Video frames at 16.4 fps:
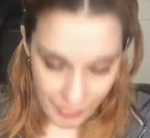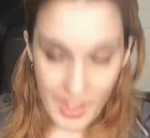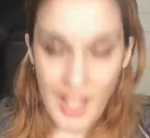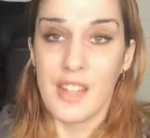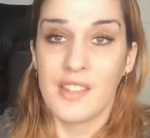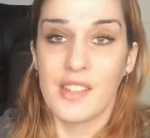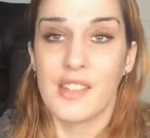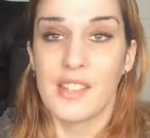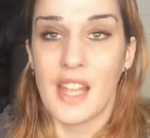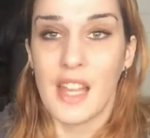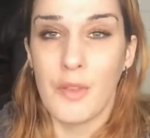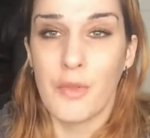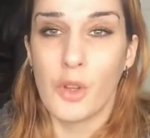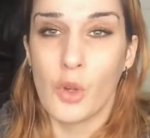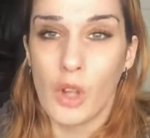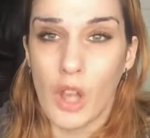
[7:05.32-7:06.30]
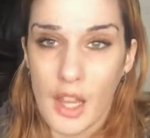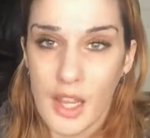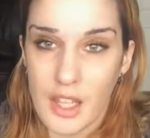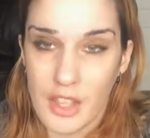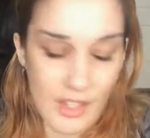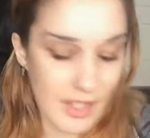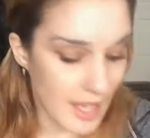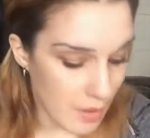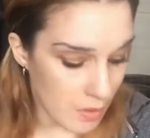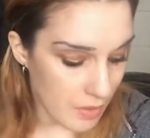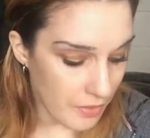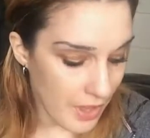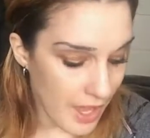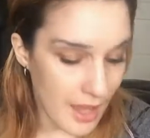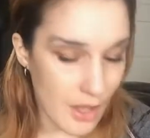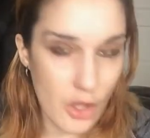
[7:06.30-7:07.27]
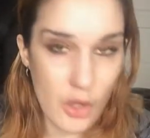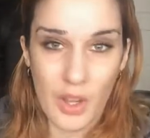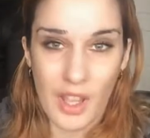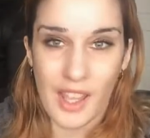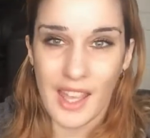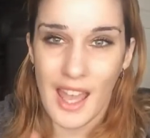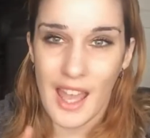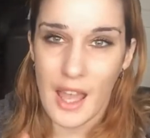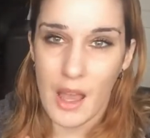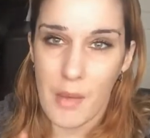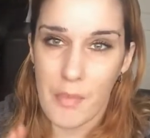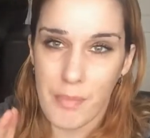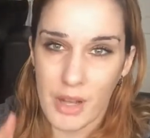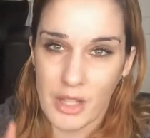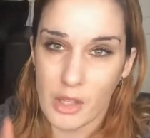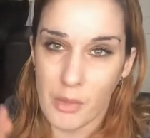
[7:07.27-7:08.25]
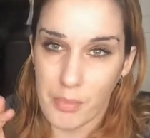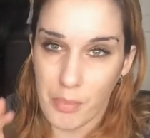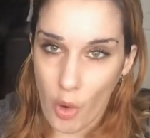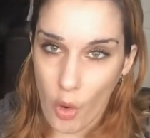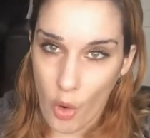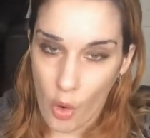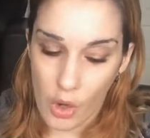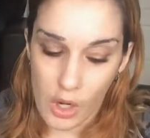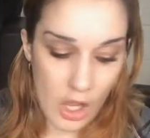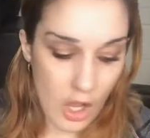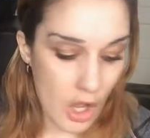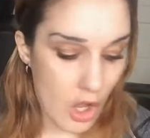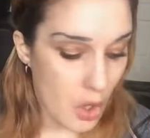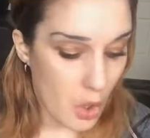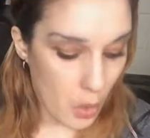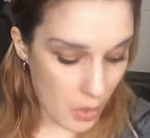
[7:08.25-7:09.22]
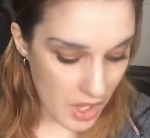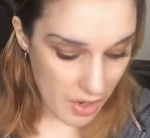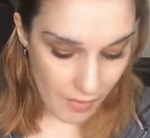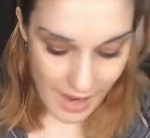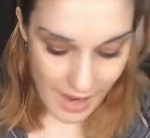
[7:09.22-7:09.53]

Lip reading: And as I said, if you like the sound of that, you can get Butterball all year